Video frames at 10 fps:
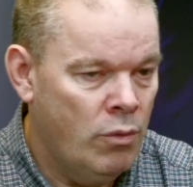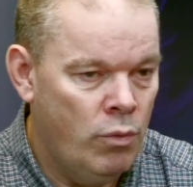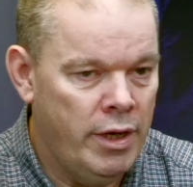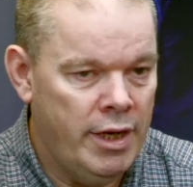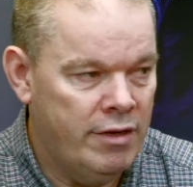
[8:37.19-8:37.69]

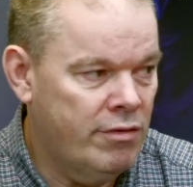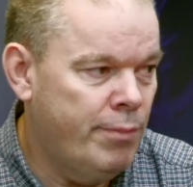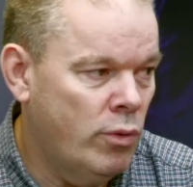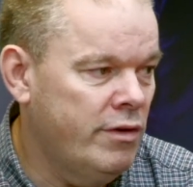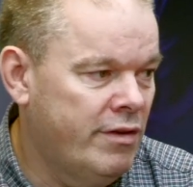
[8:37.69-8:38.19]
it's a
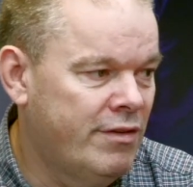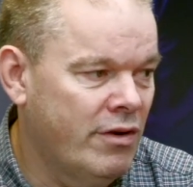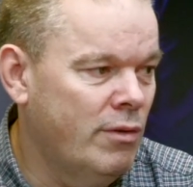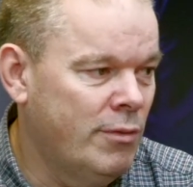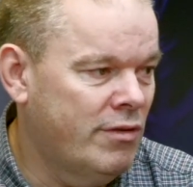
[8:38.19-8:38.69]
point in
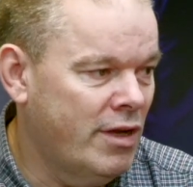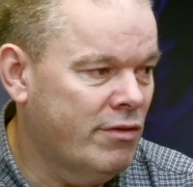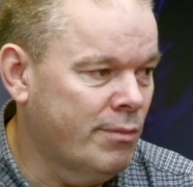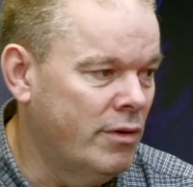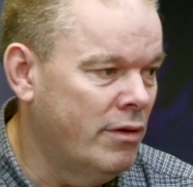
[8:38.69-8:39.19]
time
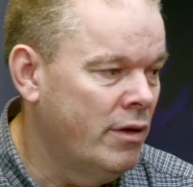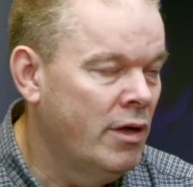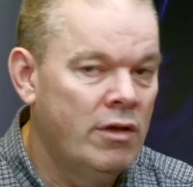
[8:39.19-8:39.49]
assessment.